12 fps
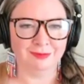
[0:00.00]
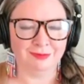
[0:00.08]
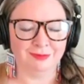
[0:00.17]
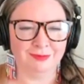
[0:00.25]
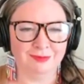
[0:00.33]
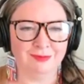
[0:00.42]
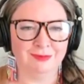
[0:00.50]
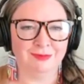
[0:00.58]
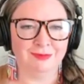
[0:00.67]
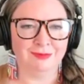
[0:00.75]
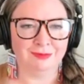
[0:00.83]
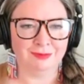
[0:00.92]

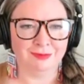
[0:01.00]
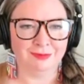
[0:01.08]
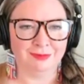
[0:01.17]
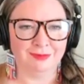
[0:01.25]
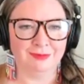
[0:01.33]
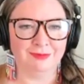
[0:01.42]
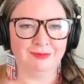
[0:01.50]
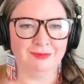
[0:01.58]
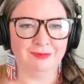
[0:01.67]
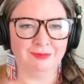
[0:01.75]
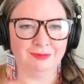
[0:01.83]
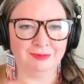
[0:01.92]

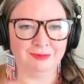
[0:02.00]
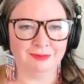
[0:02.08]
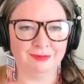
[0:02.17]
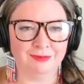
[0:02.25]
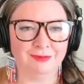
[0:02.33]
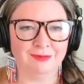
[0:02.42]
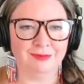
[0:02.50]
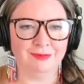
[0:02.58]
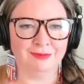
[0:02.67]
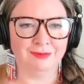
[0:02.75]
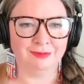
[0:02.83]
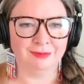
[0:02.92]

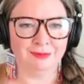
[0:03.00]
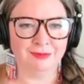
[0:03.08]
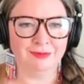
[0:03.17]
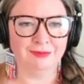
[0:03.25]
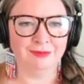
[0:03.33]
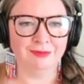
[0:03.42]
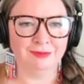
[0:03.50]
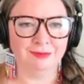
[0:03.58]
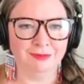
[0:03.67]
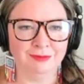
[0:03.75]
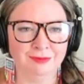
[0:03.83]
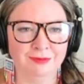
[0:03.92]

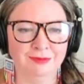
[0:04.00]
The person shown says nothing.